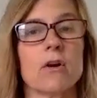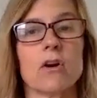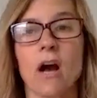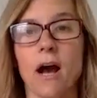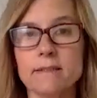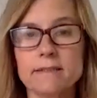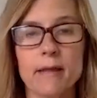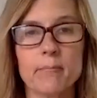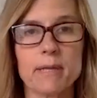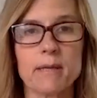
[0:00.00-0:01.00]

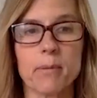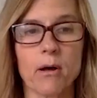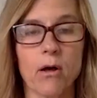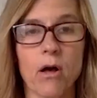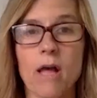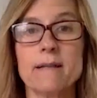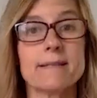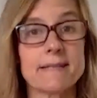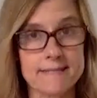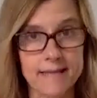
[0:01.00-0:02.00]
content people,
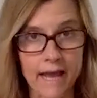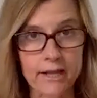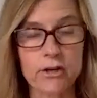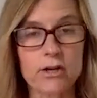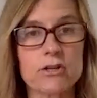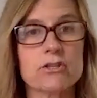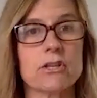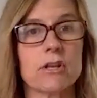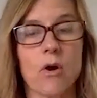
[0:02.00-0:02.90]
designers,